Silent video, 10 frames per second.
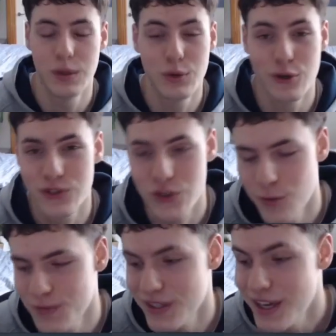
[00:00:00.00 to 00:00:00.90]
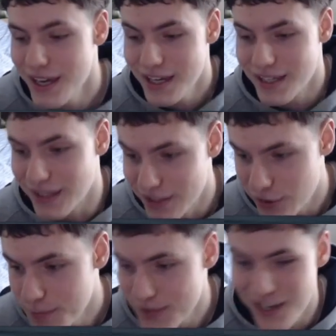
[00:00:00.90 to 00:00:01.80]
And we got scripts.
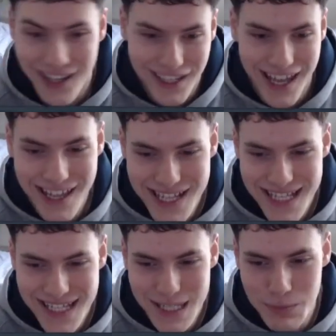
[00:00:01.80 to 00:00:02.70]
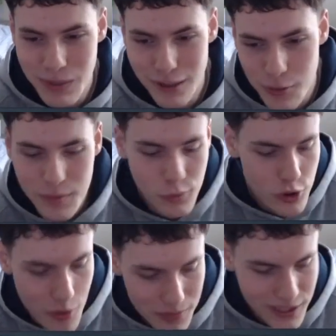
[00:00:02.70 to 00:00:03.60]
Scripts are like aliases, but they're a bit
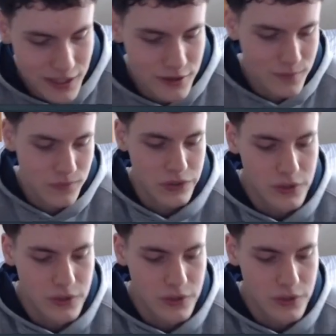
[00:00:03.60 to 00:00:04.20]
more complicated.